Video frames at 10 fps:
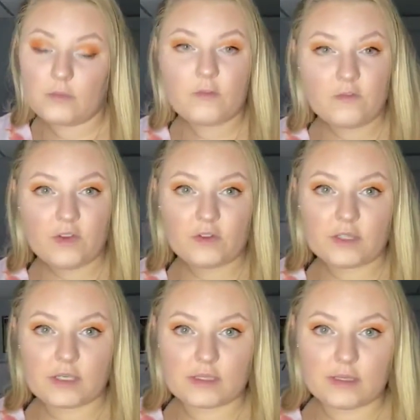Fairly
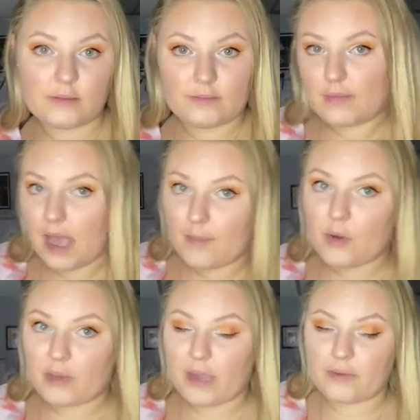decent. I'm
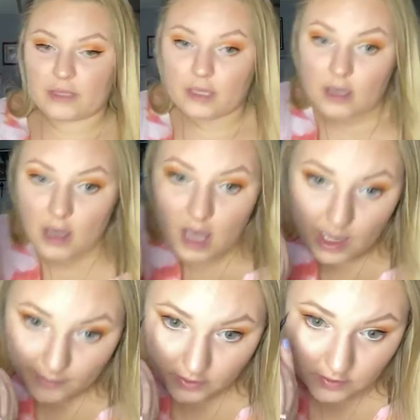okay with it.
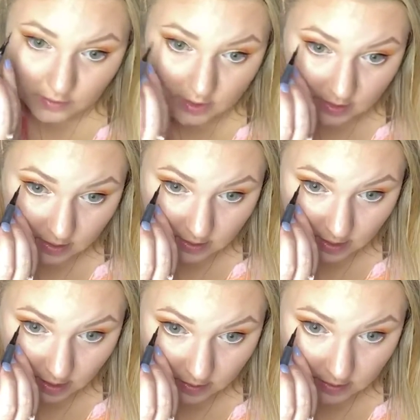I'm also just gonna
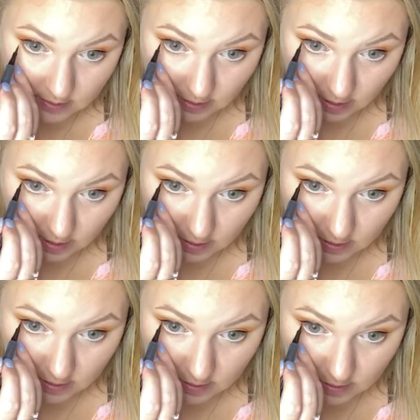take this and